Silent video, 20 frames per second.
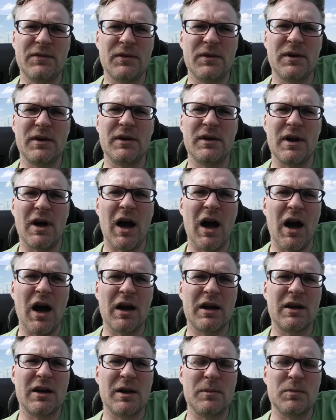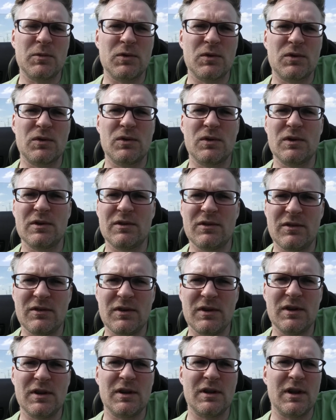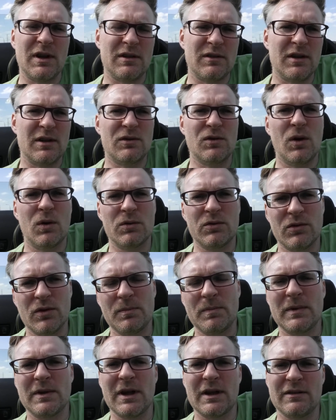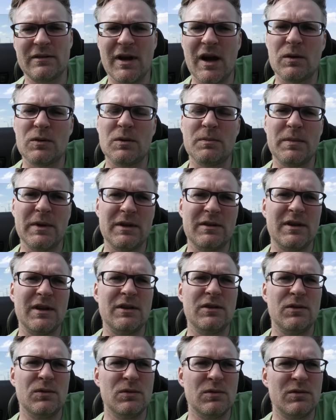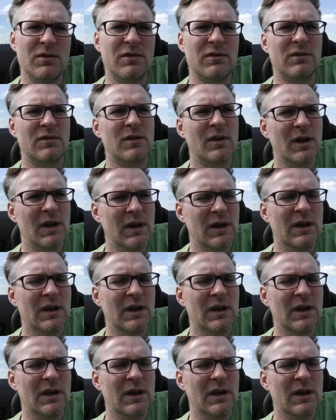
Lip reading: for a cryptocurrency, that it goes up and then down a bit in users.